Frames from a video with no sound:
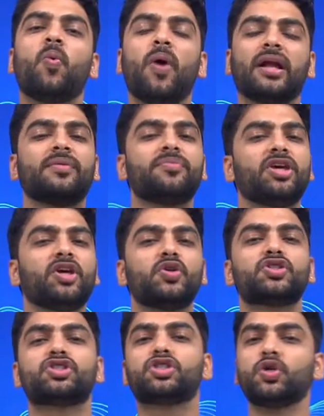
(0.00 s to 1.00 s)
welcoming
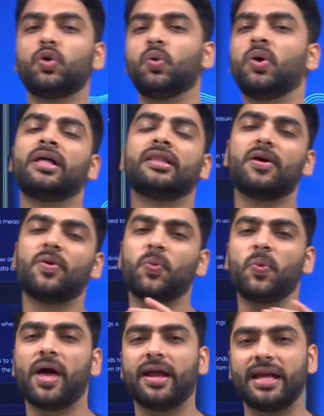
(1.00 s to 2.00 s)
you to the
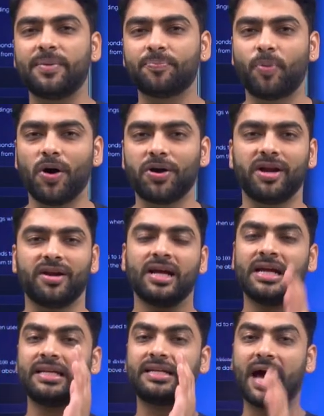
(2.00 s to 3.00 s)
very important
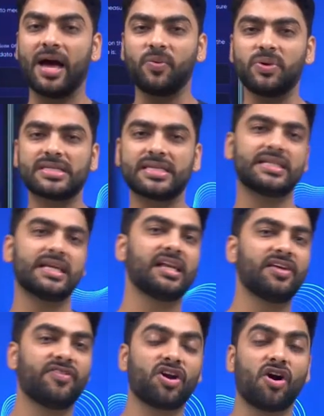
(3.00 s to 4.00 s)
diversity
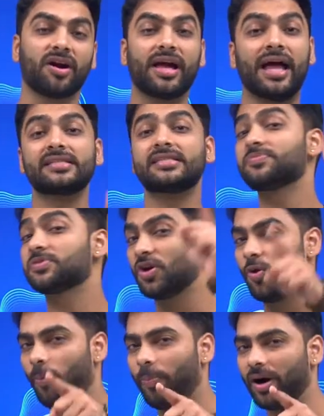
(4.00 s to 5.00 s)
in living organisms
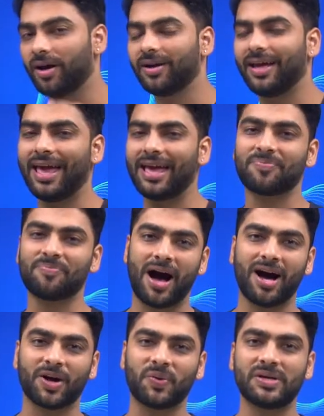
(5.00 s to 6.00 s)
ke upar ek
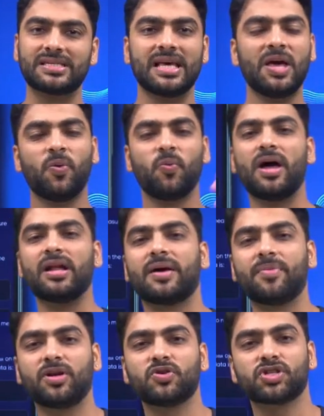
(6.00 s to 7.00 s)
maha quiz.
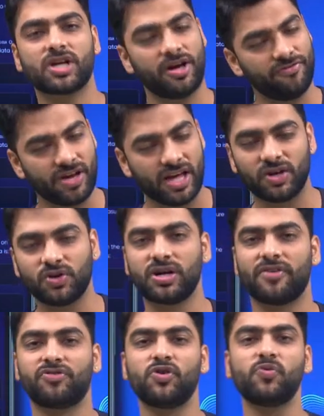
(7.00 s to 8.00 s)
Welcome Anushka, very good
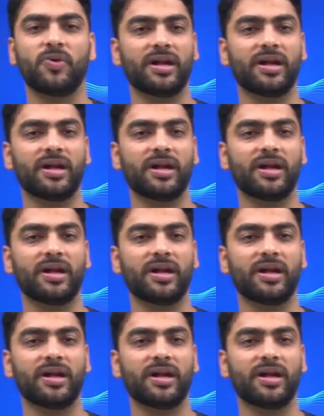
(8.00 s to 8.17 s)
afternoon,